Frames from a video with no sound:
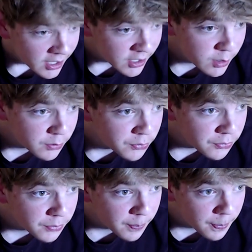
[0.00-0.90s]

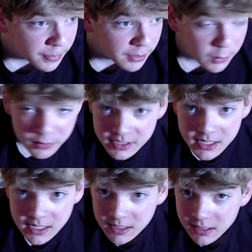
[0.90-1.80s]
you've you've
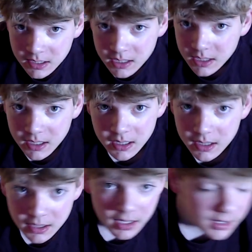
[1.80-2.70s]
seen. Then